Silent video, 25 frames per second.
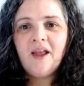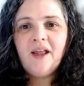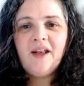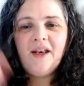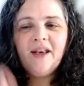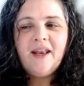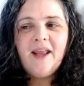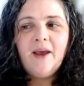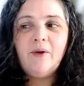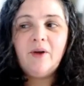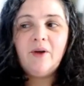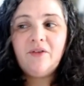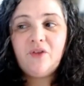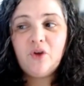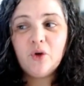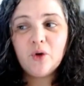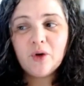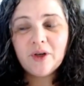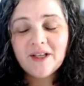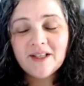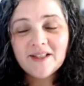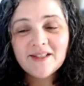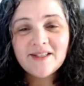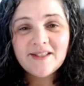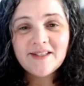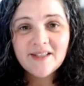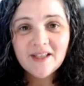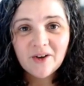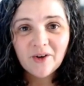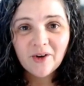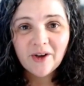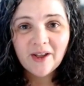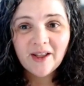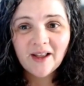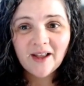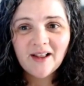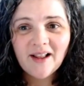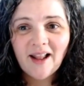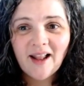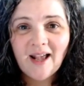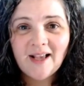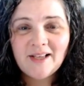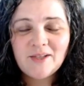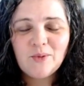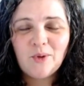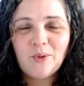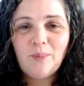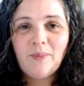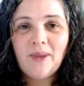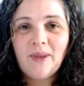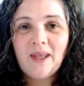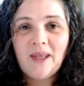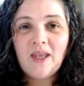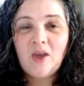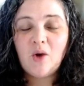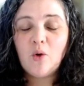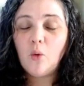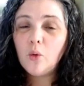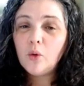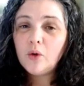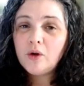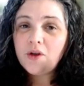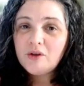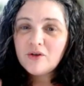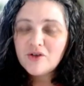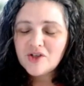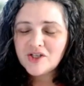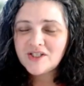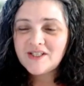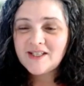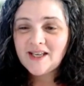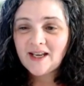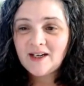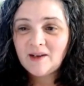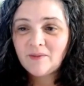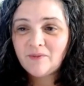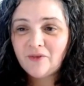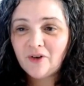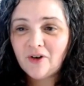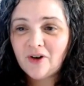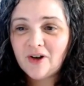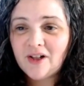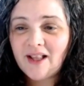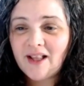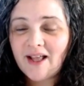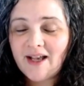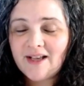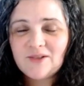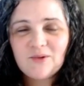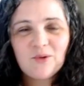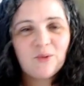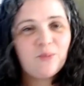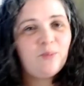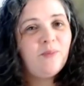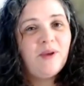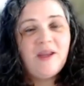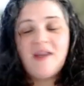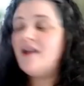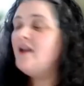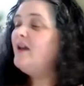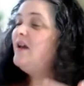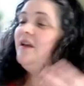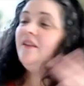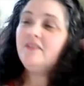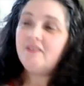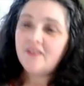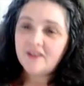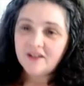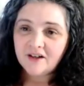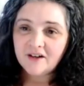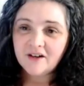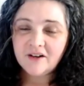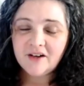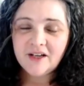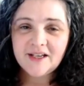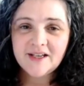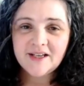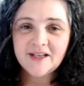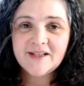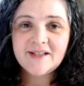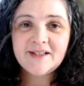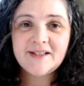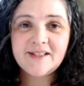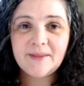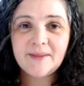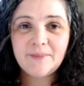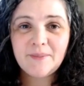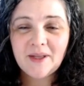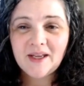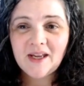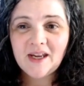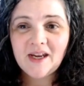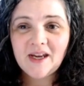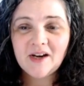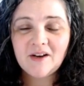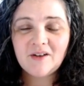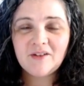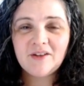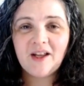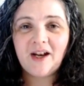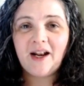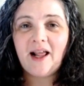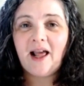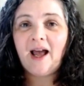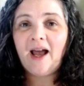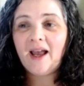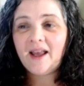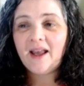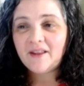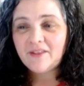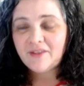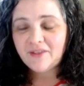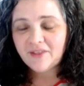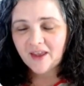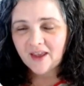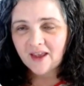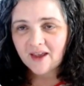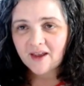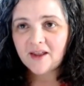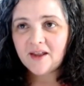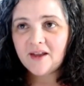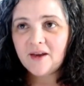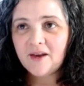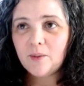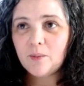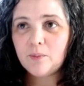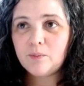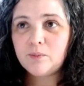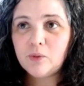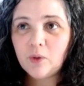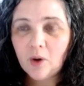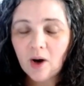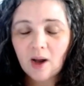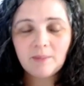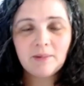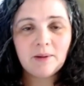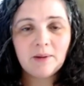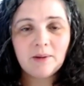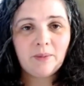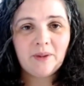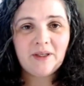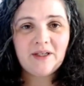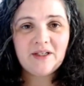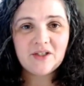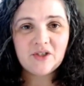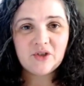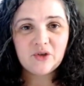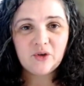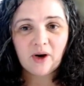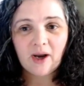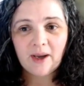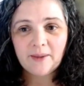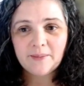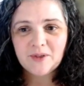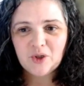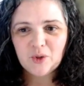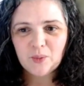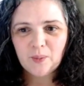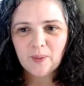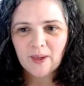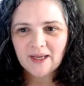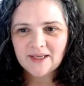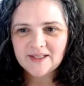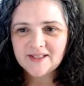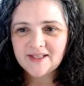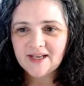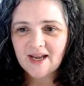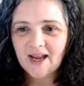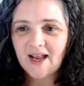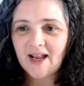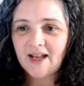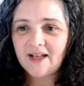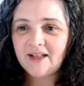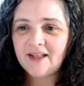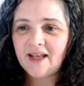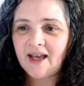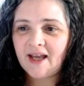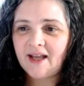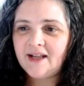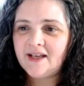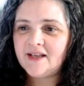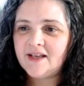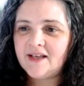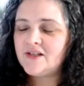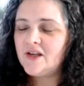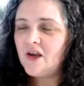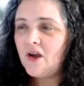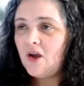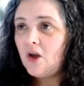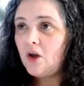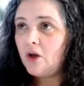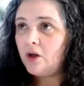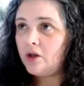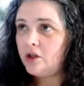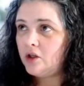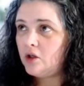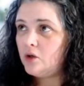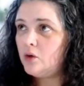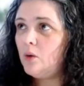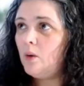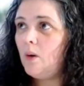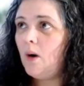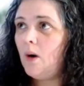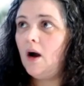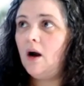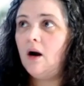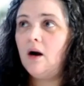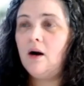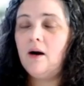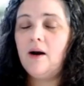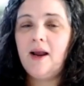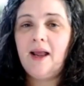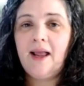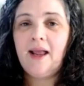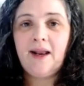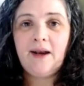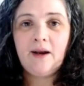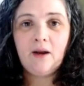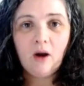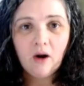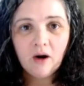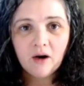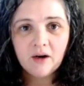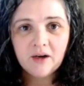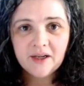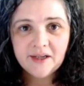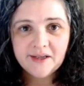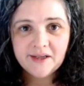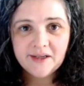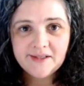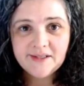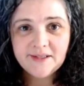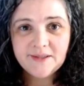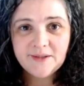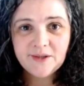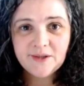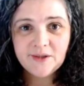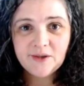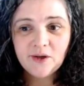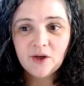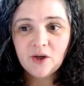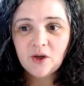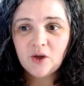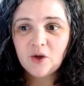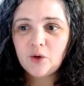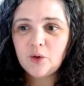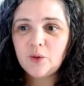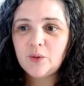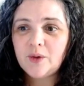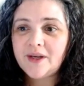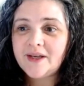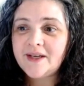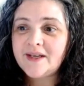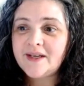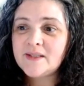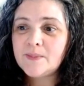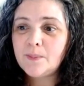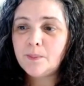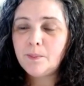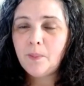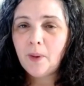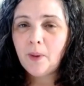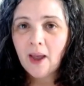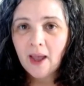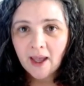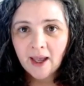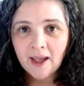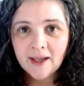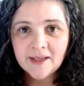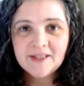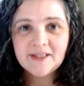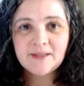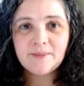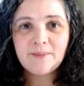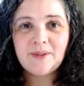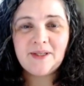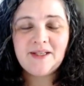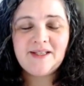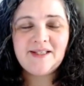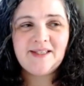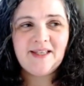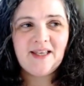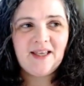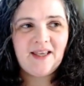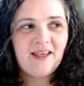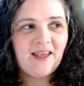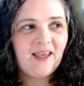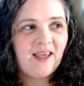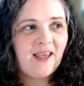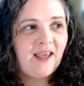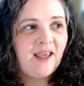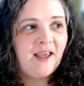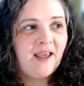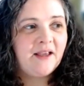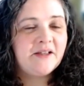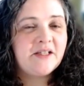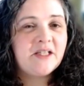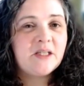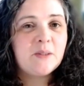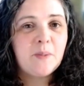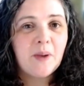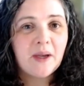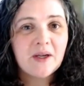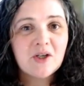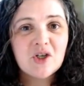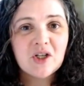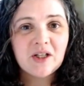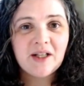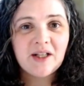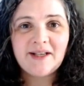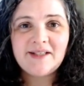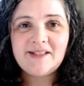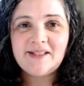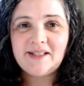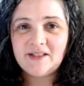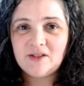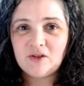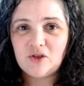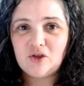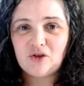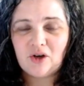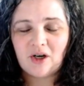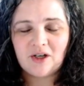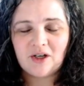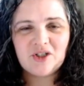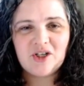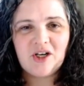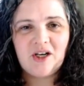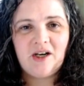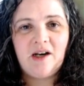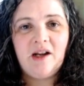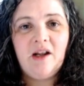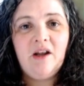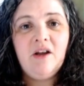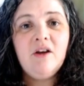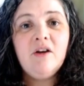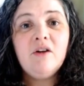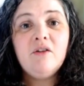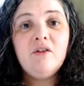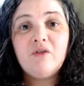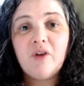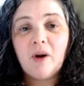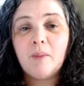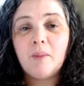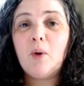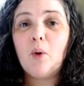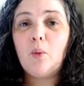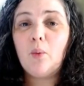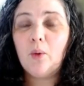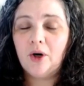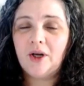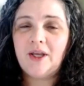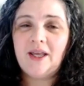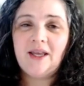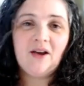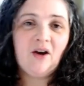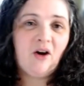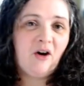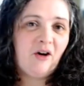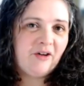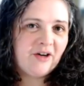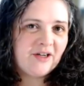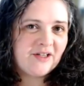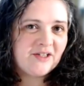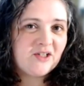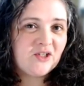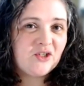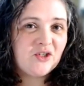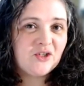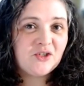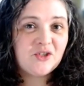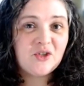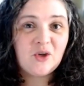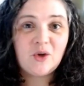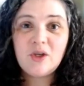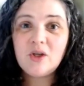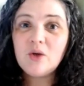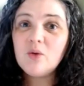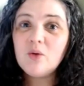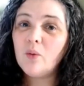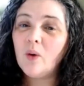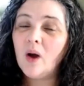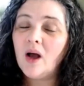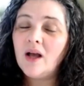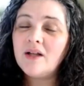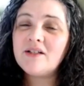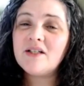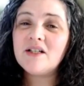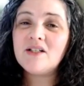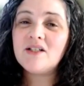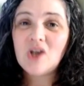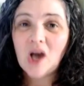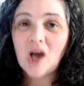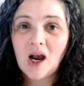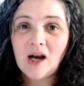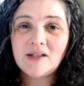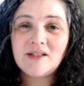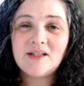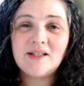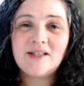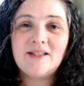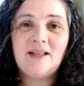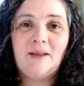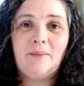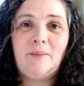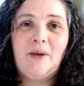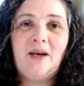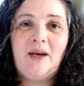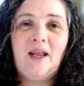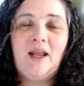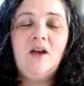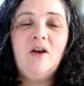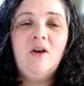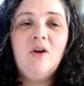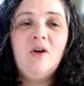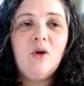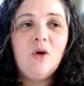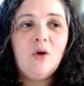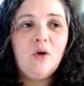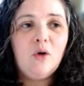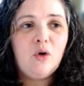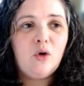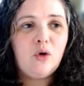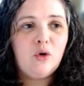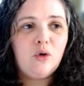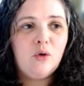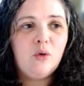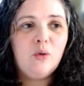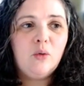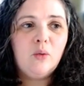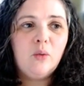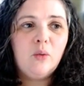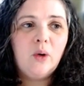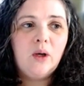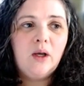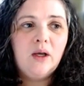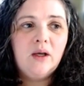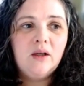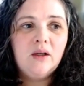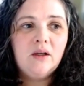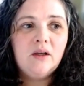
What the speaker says: Now, if you're considering a class with me or you just signed up for a class with me, there is something here that I think probably describes you best, and that is you are an artist who is possibly seeking specialized instruction from a working artist. So you want to talk to somebody who